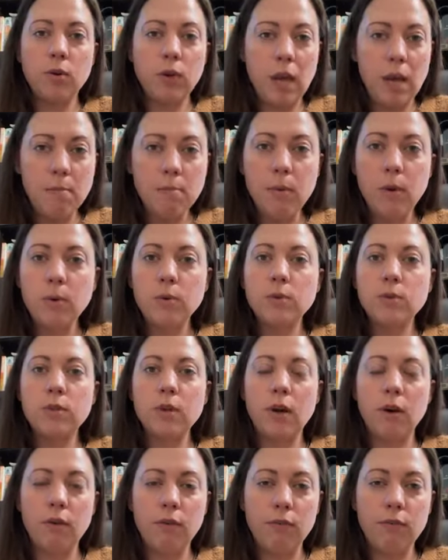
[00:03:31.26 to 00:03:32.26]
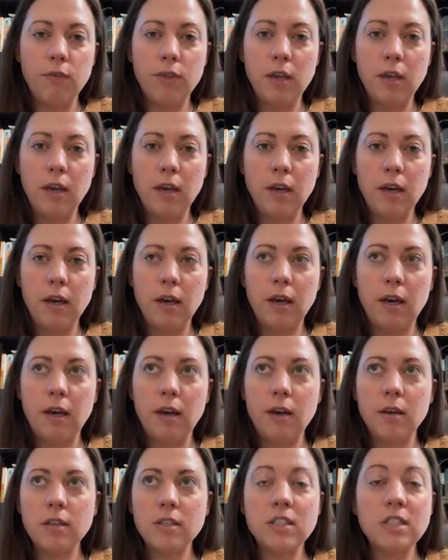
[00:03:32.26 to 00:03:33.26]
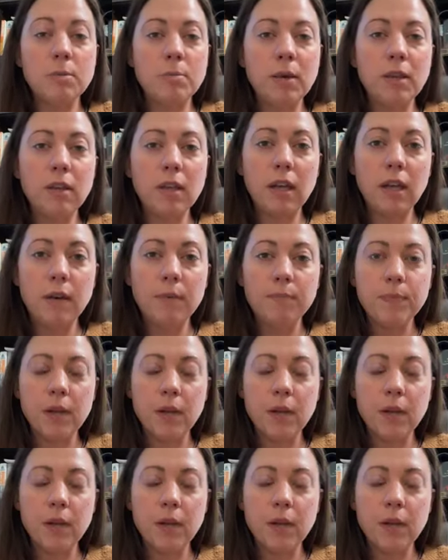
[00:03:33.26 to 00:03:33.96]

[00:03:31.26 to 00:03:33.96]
create most of the stability.